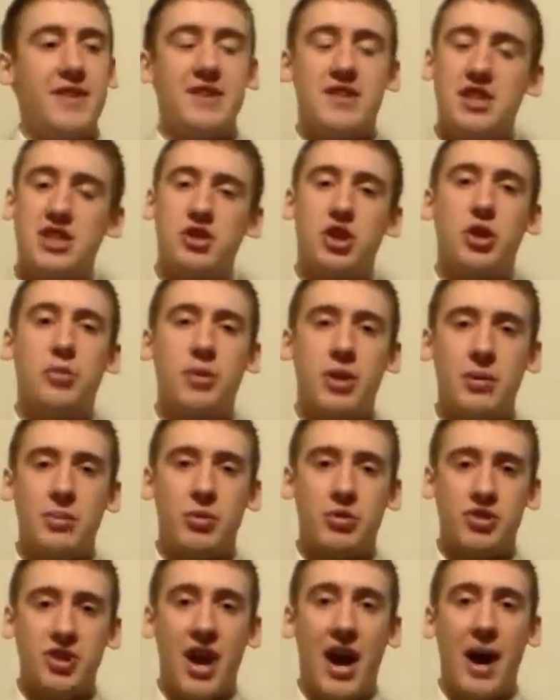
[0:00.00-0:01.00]
this is going to be your
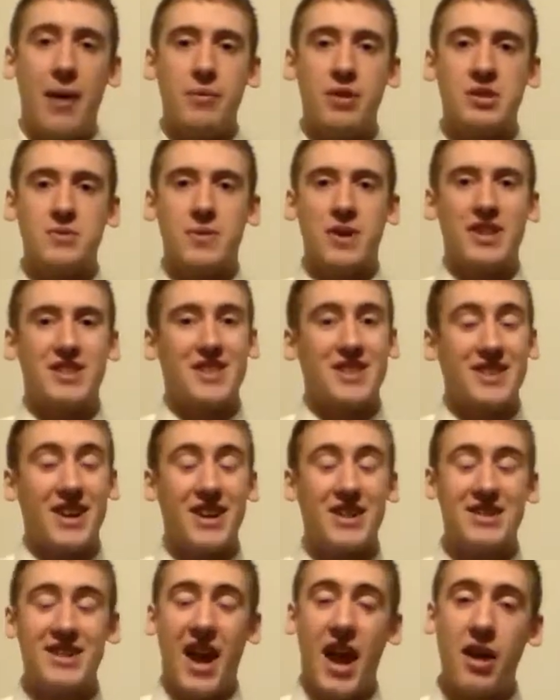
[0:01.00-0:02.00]
most common is because it's
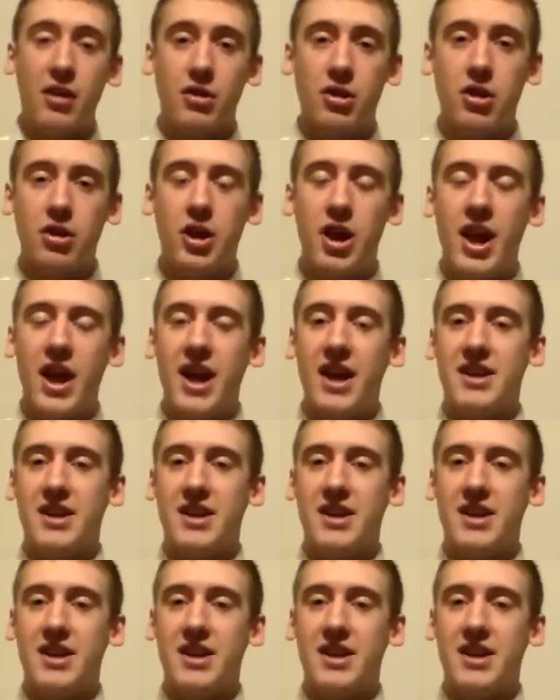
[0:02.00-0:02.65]
untailored,